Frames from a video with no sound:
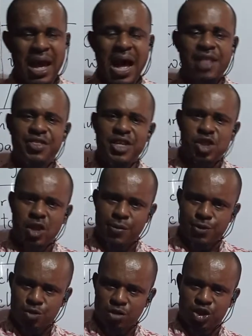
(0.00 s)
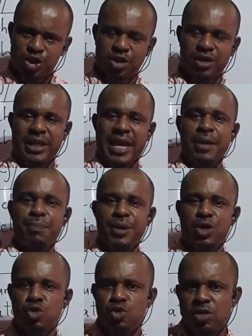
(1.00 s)
And this obstruction can
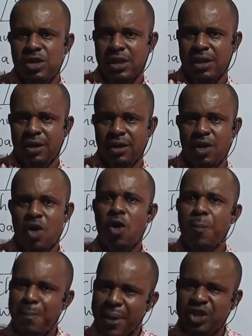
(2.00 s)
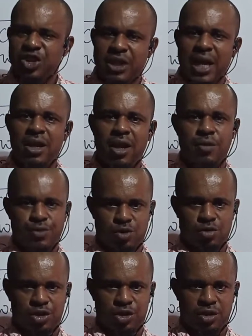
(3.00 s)
be total or partial
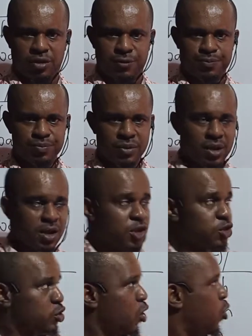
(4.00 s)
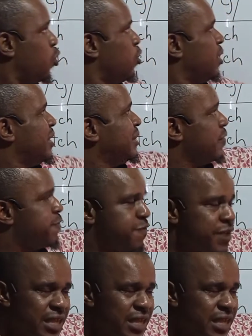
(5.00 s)
obstruction. So the